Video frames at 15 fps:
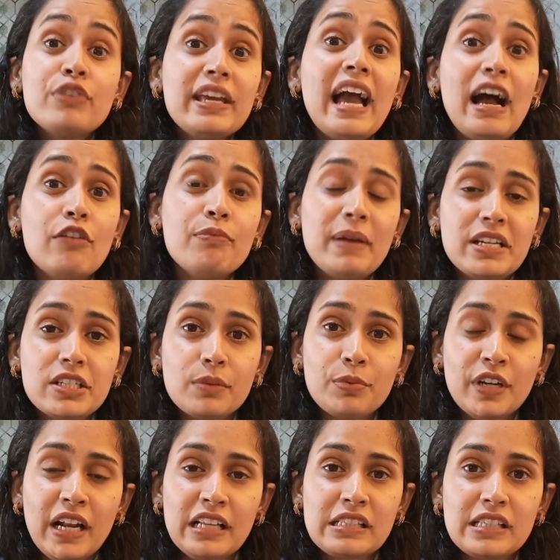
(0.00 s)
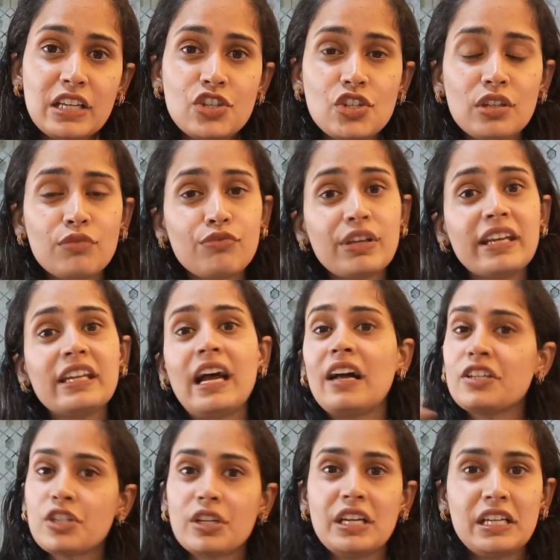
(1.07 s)
have better pronunciation, if we can
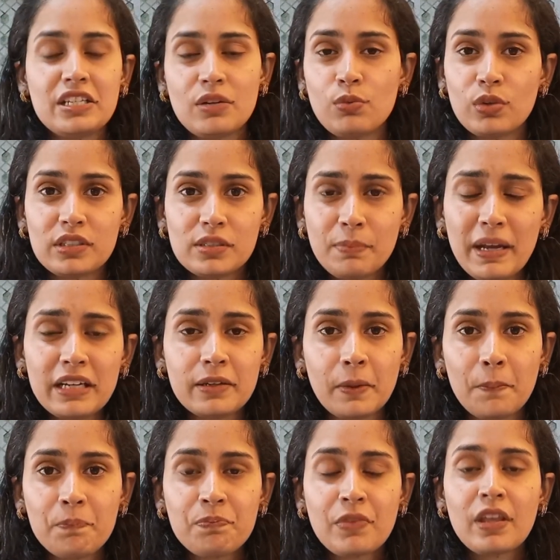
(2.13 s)
articulate our words better,